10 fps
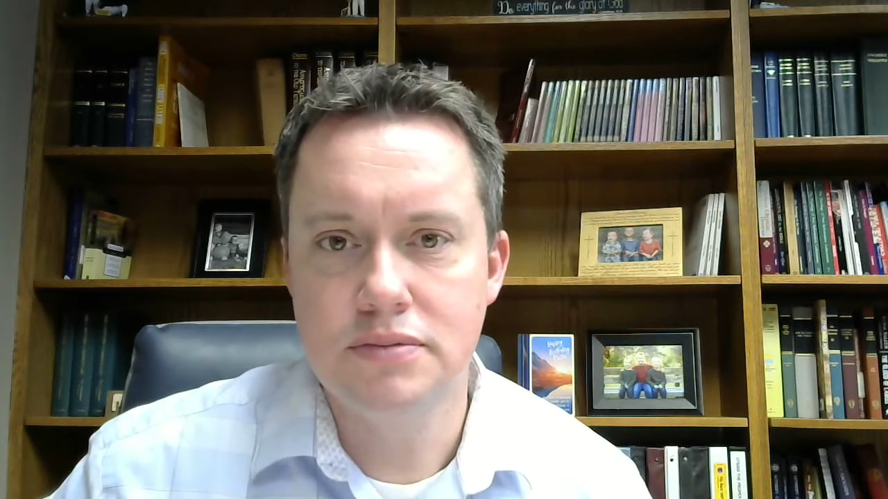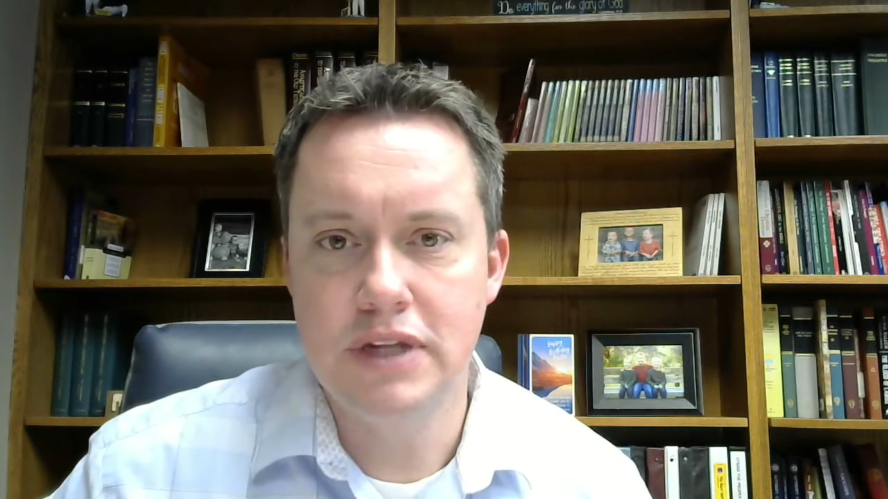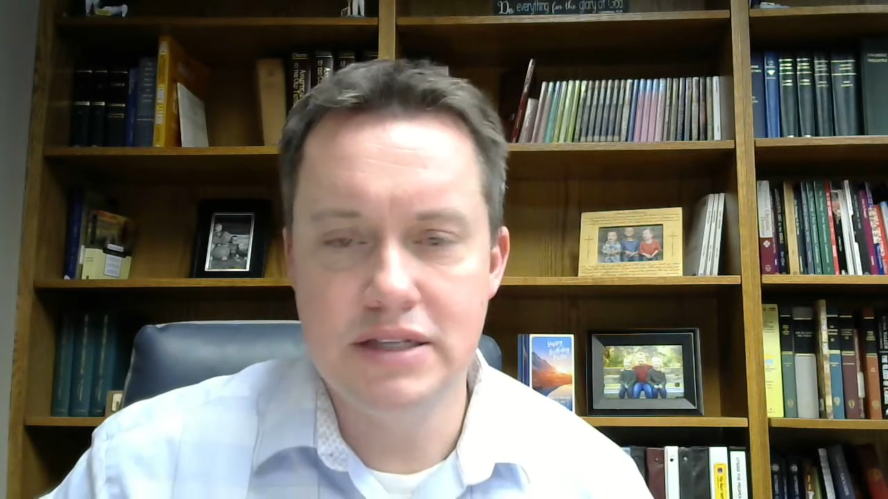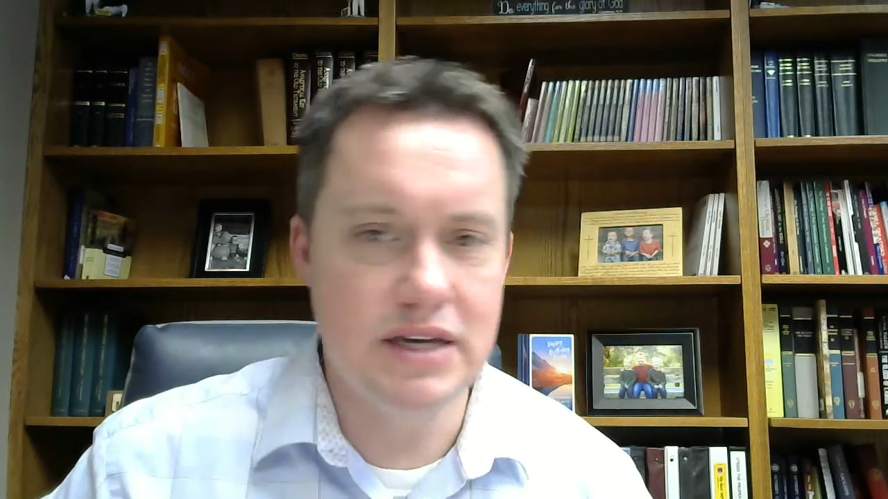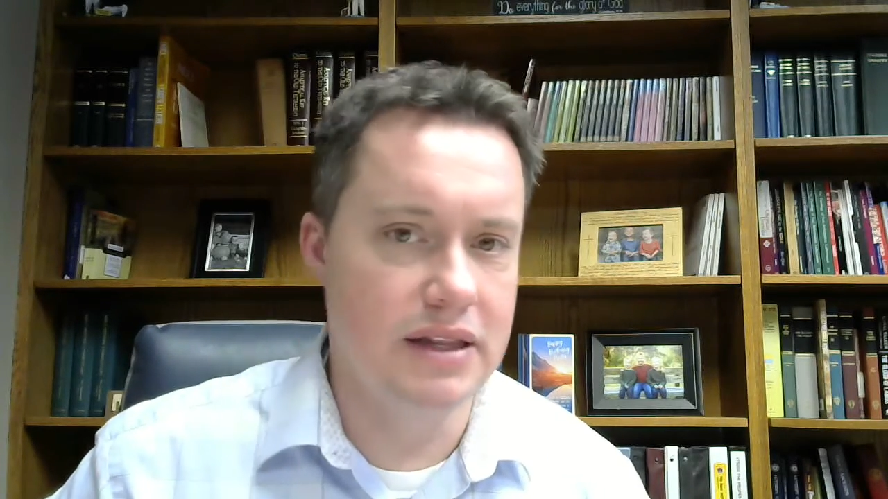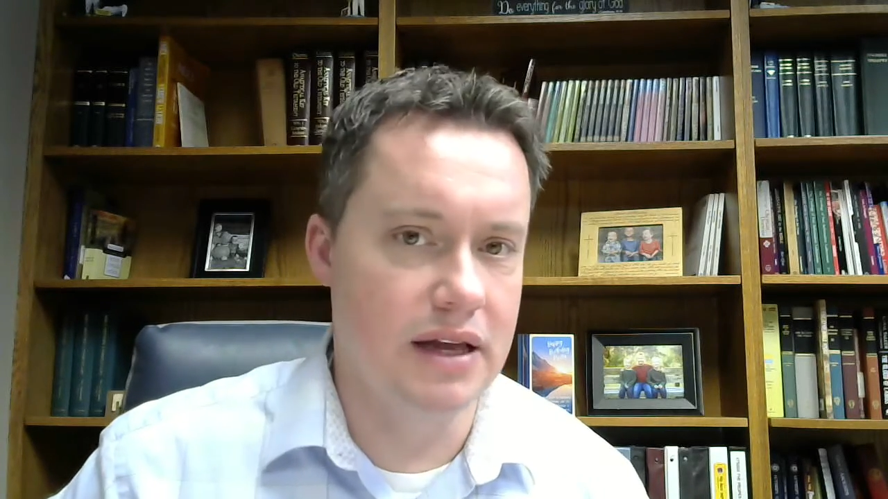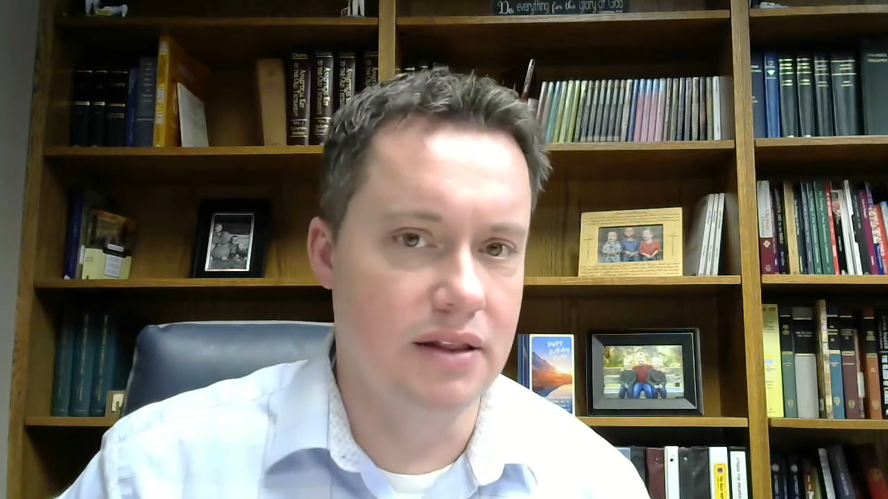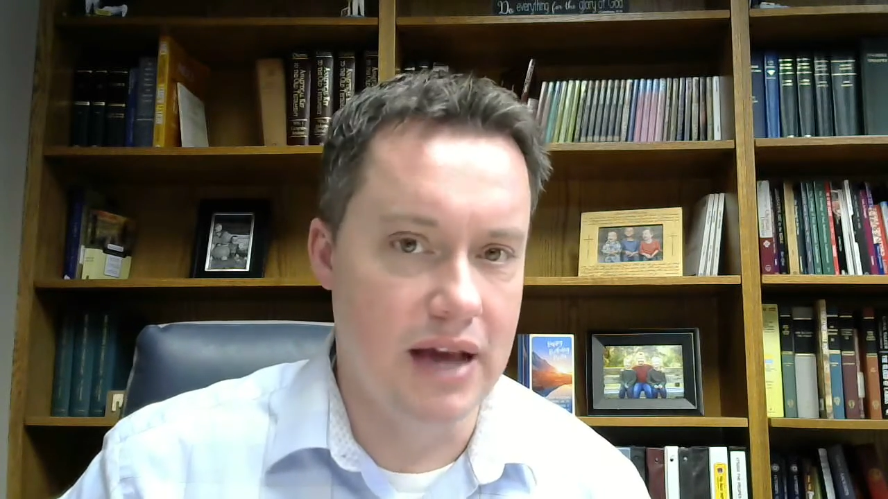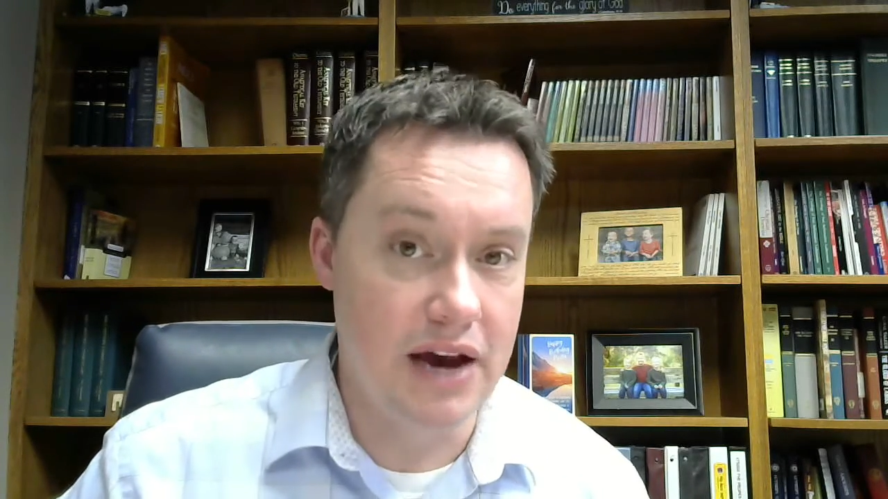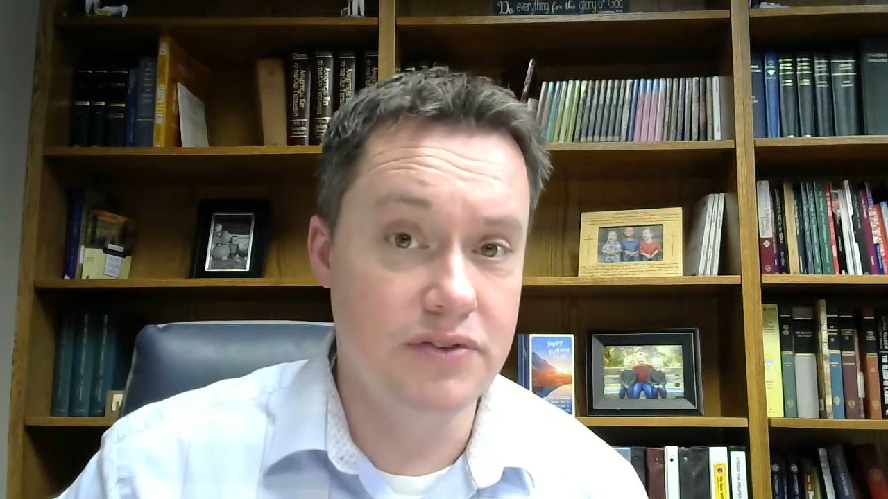They say
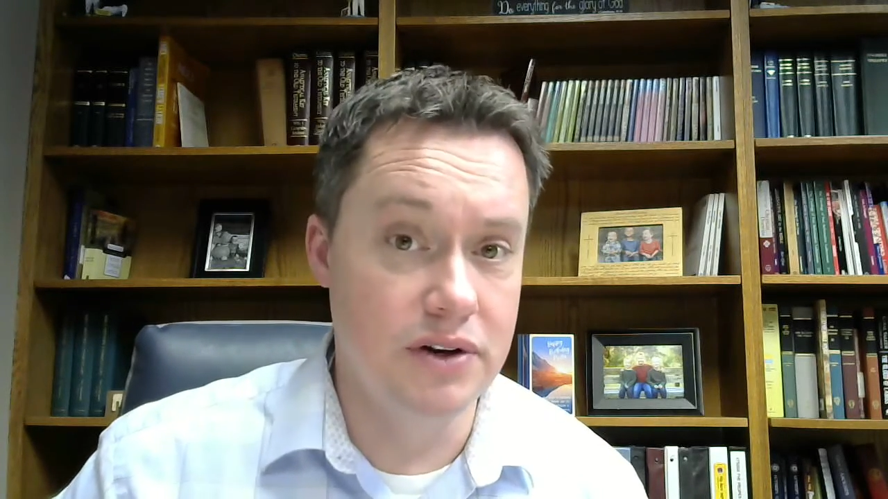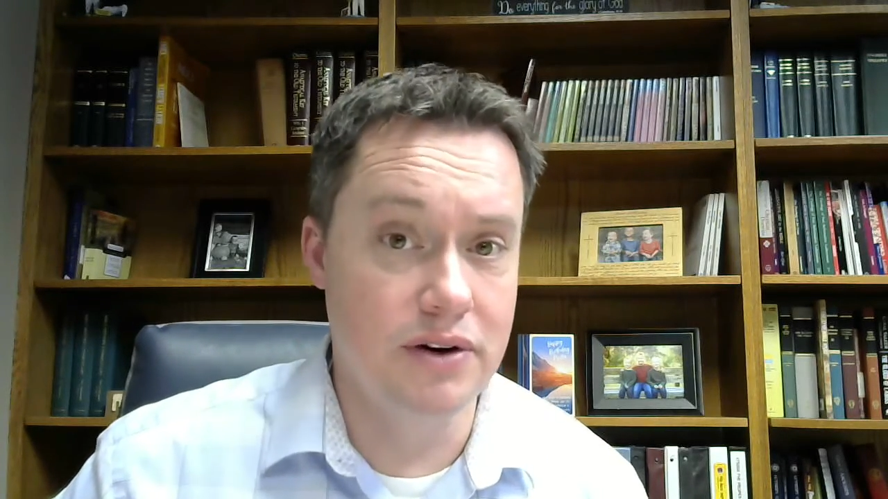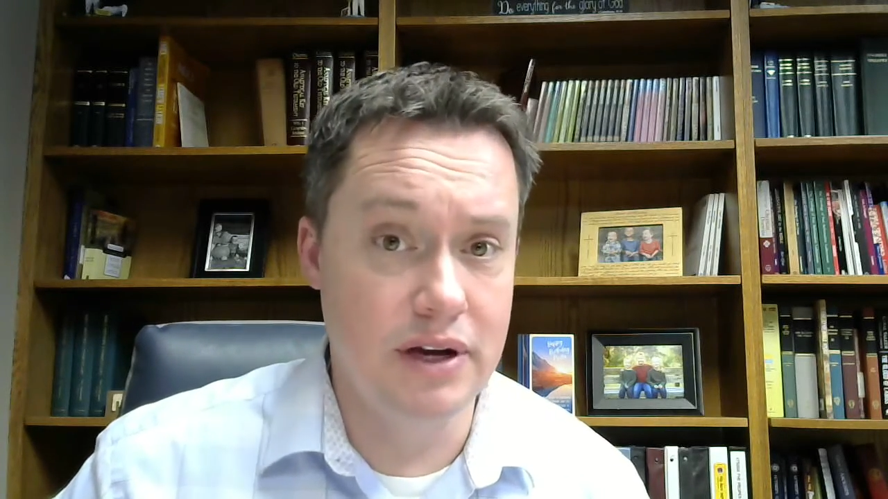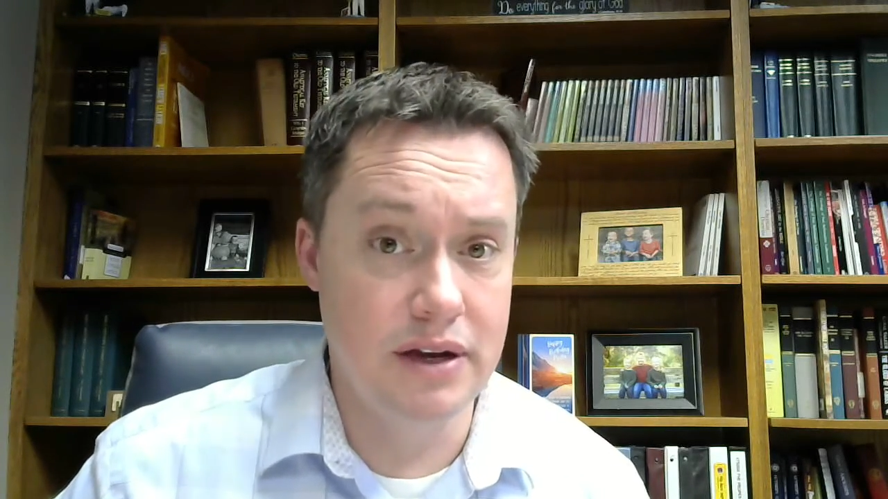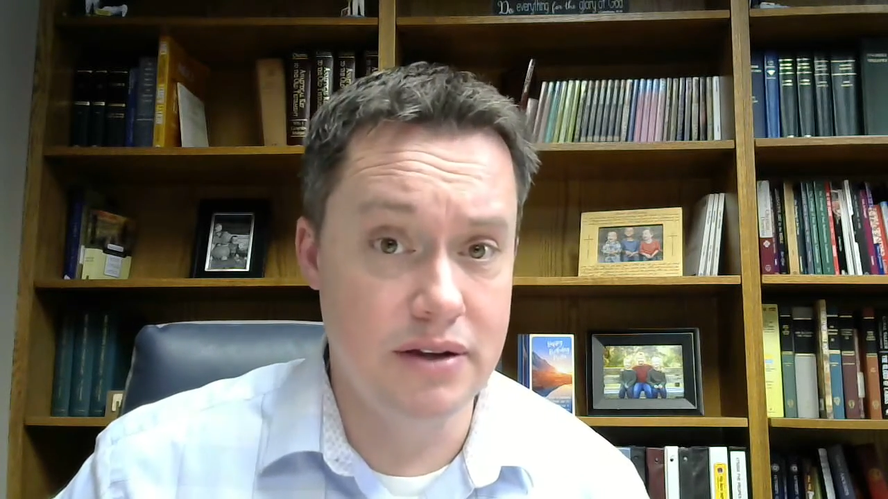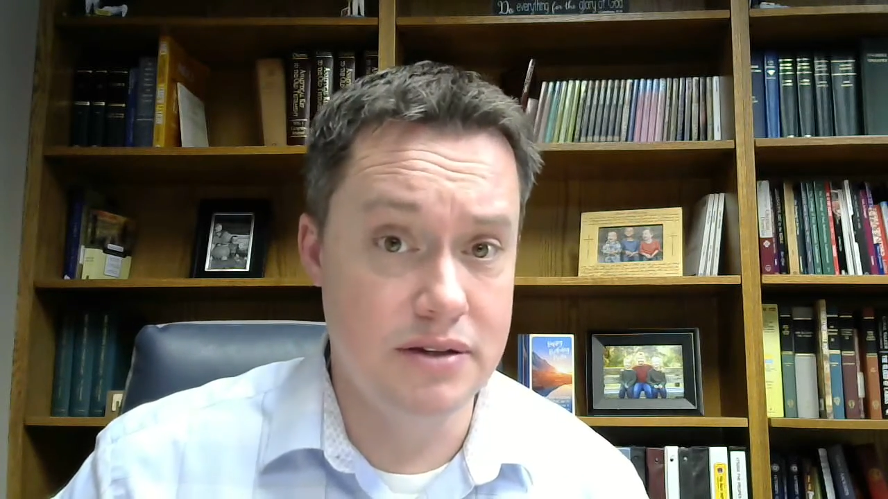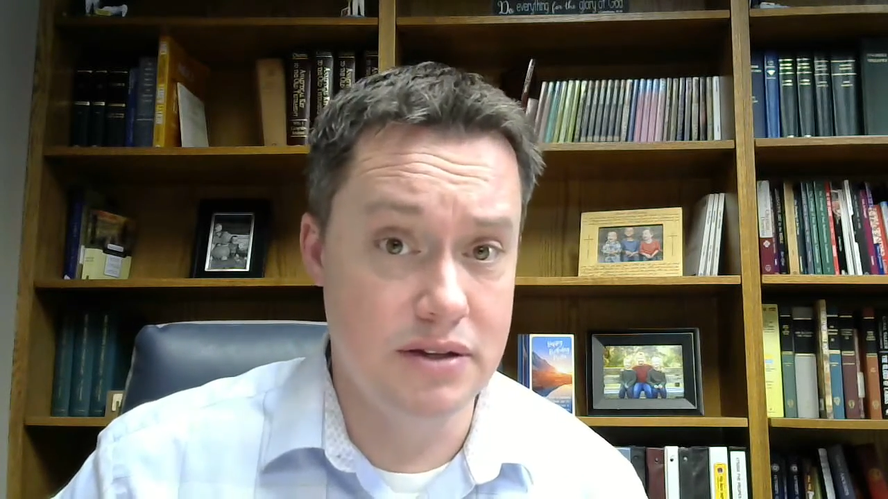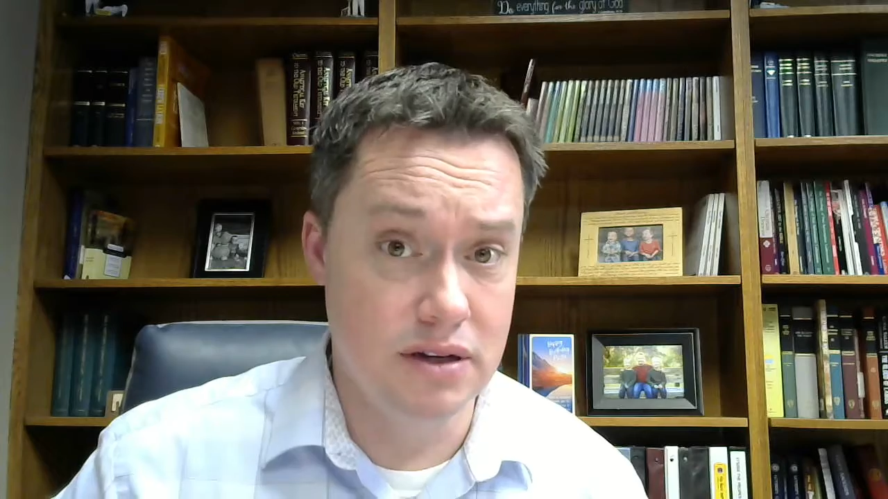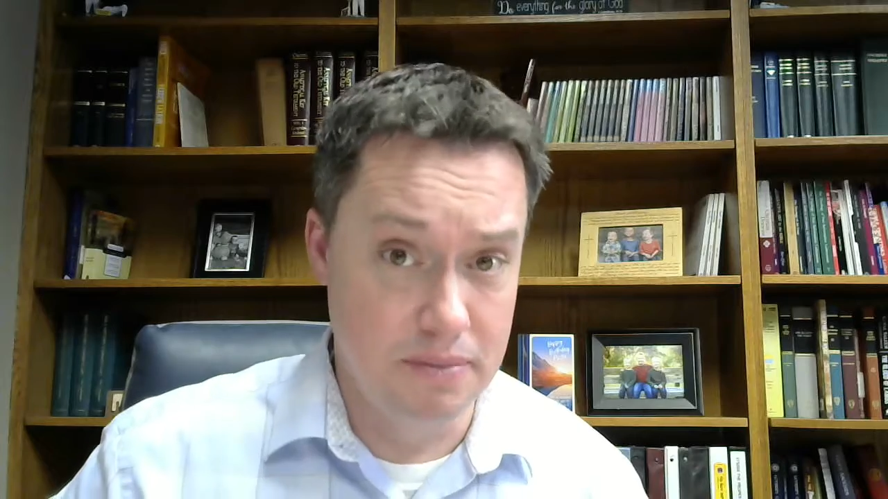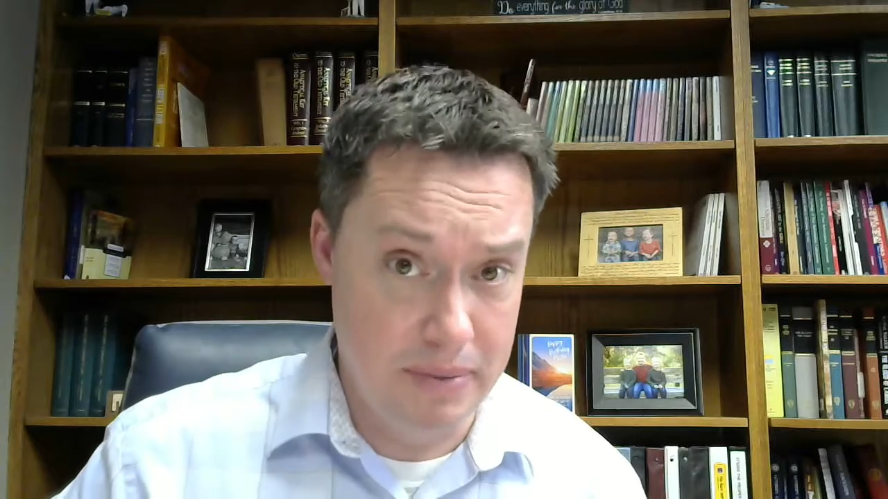that laughter is the